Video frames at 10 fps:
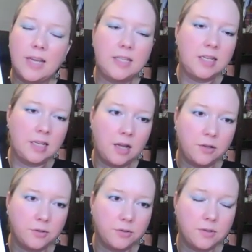18
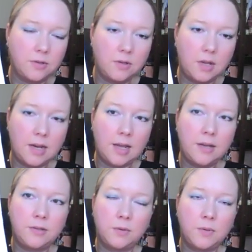colors and I
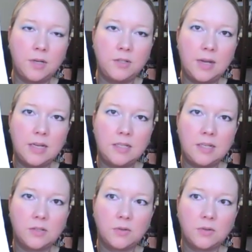don't want to do 18.